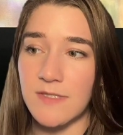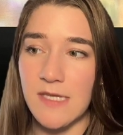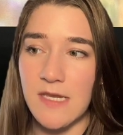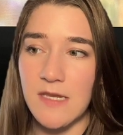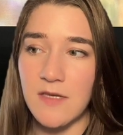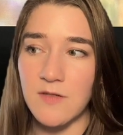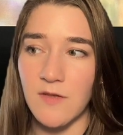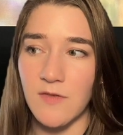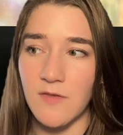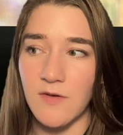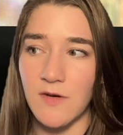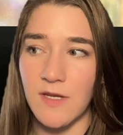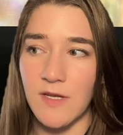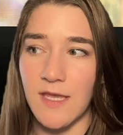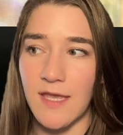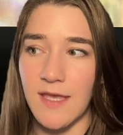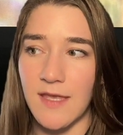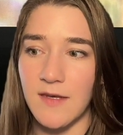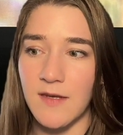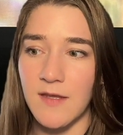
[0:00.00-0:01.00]
don't see each
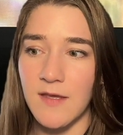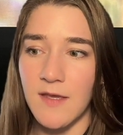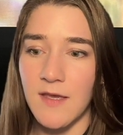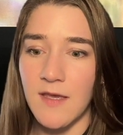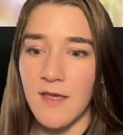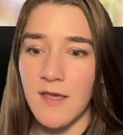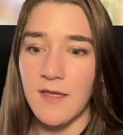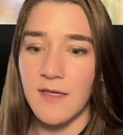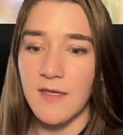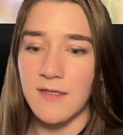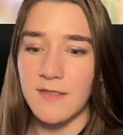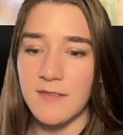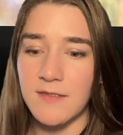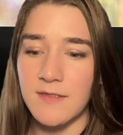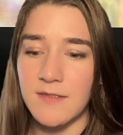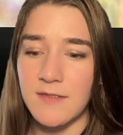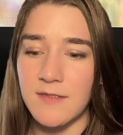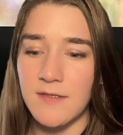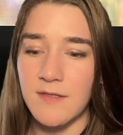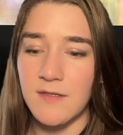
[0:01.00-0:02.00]
other again
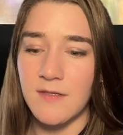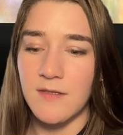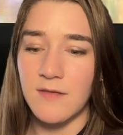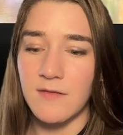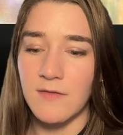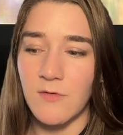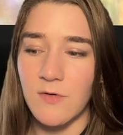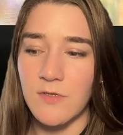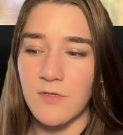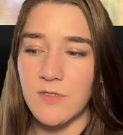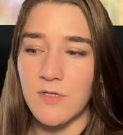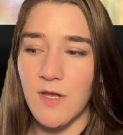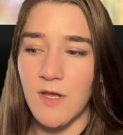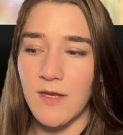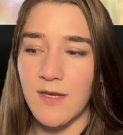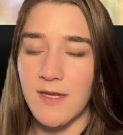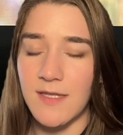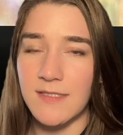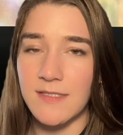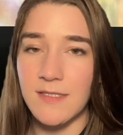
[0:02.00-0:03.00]
because
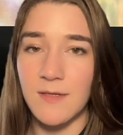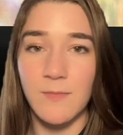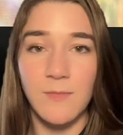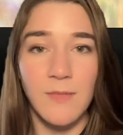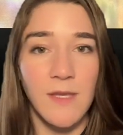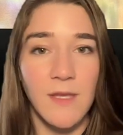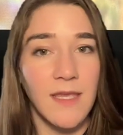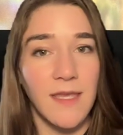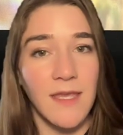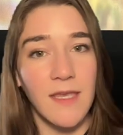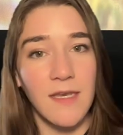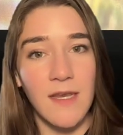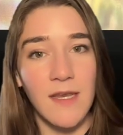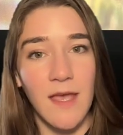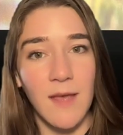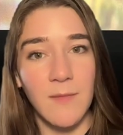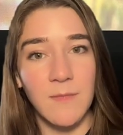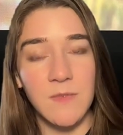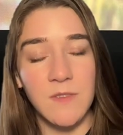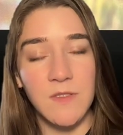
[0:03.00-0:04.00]
Lord John ends up being
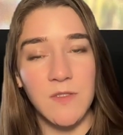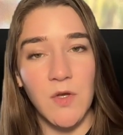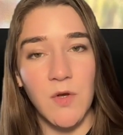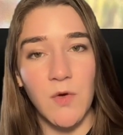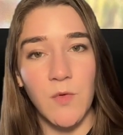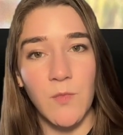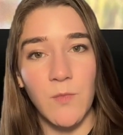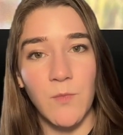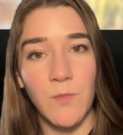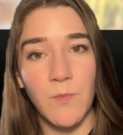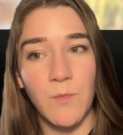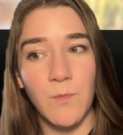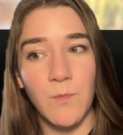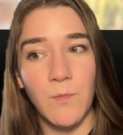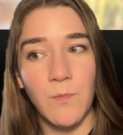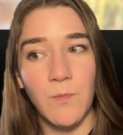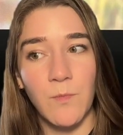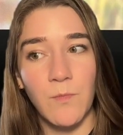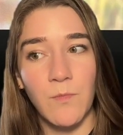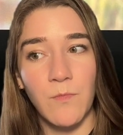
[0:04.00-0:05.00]
kidnapped. So
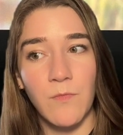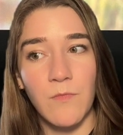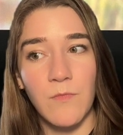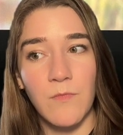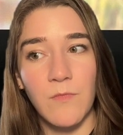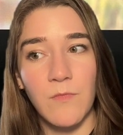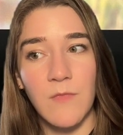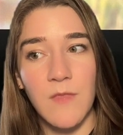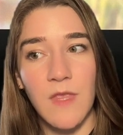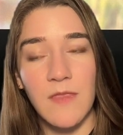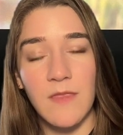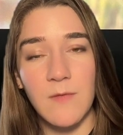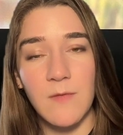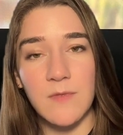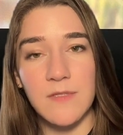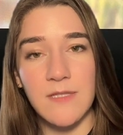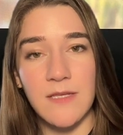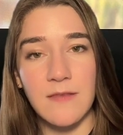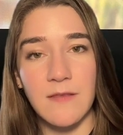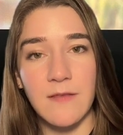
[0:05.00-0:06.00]

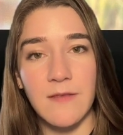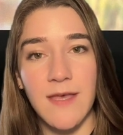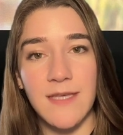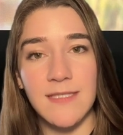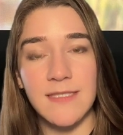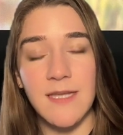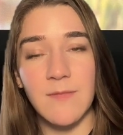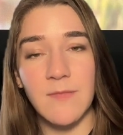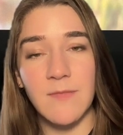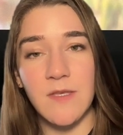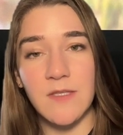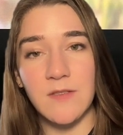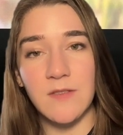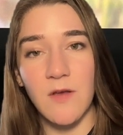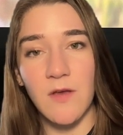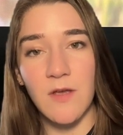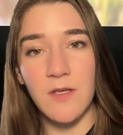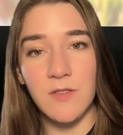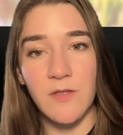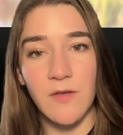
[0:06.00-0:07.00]
that was like the last
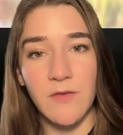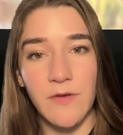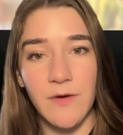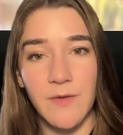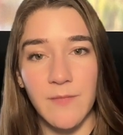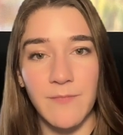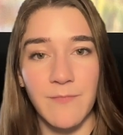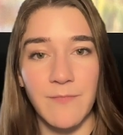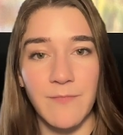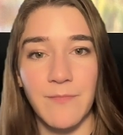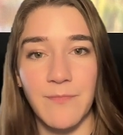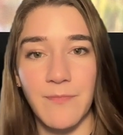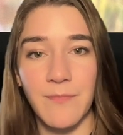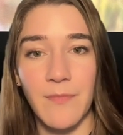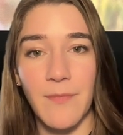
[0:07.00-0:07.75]
time they saw each other.